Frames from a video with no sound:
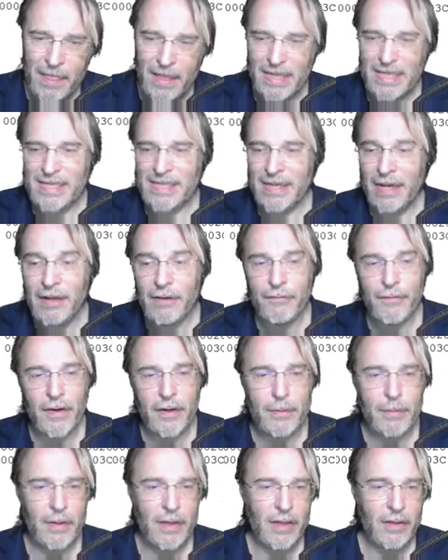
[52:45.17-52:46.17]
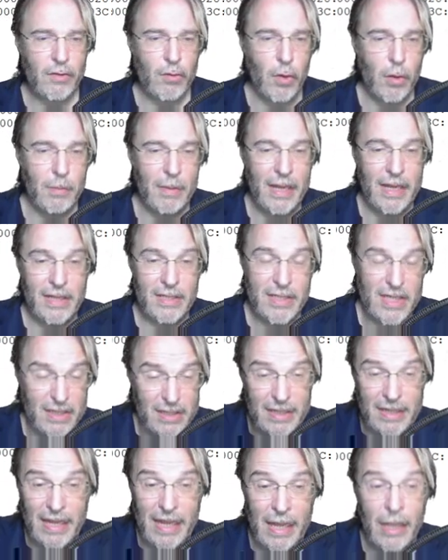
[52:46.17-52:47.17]
The second variable length column ends
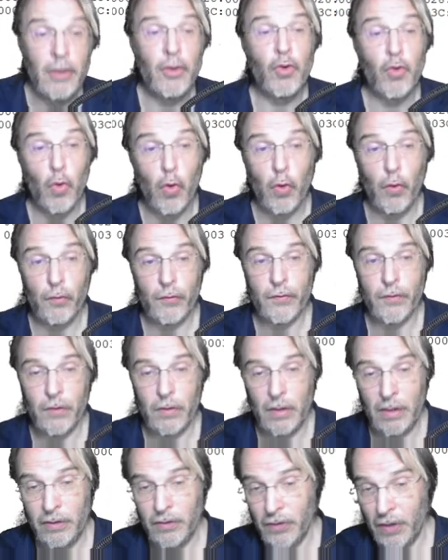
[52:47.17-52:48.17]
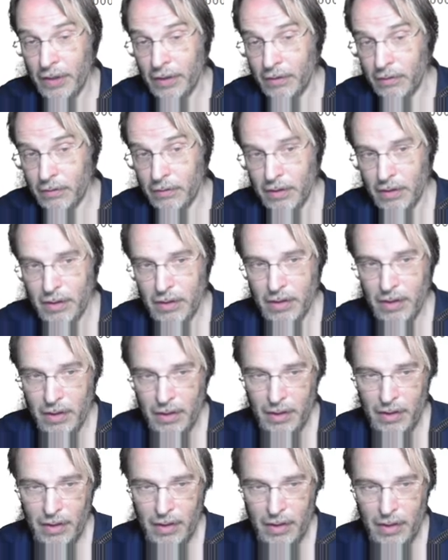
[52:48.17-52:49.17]
at the end of the entire
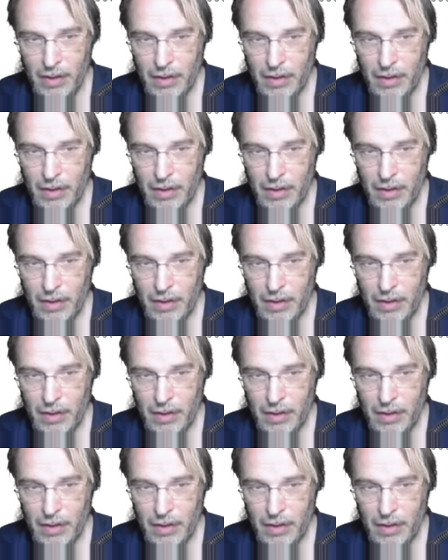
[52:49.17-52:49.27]
uh,